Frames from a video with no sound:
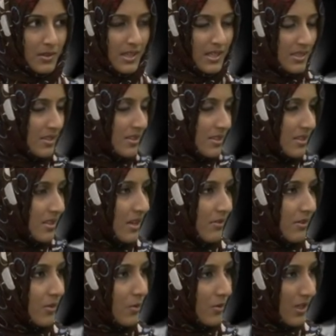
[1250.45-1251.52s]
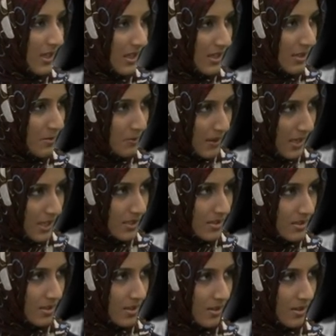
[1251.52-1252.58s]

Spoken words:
Like, does it have an organic base?